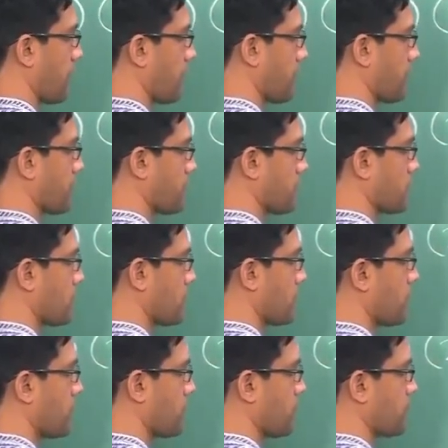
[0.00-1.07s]

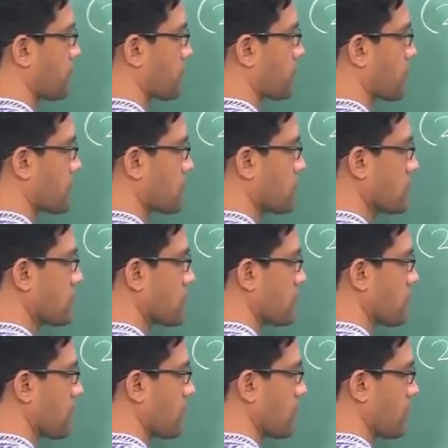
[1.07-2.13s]

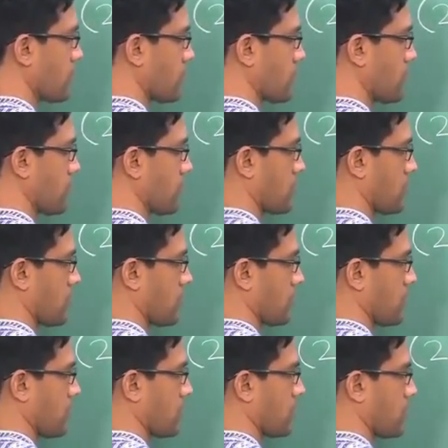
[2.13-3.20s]

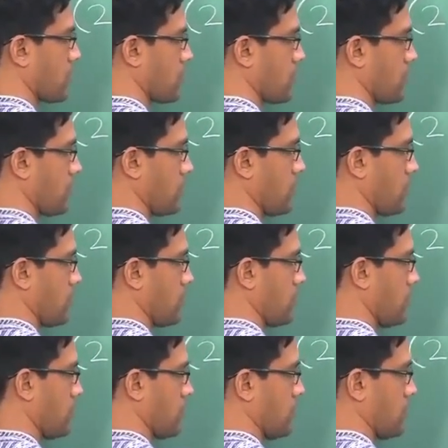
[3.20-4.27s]

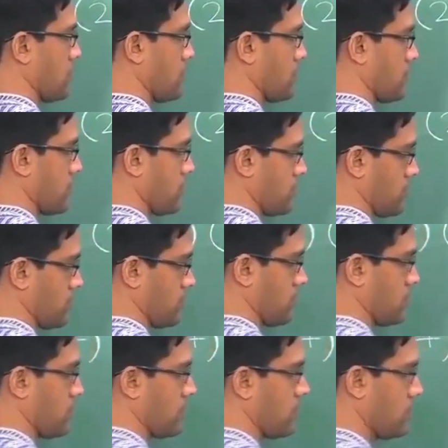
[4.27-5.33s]

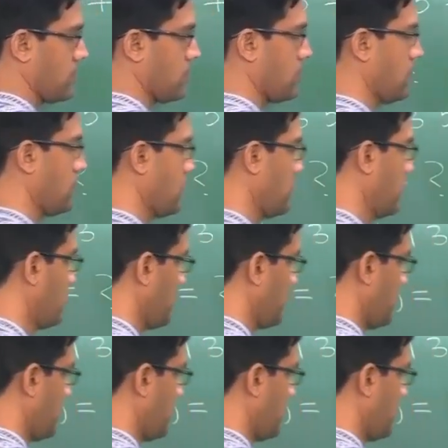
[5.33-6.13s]
No one is speaking in this clip.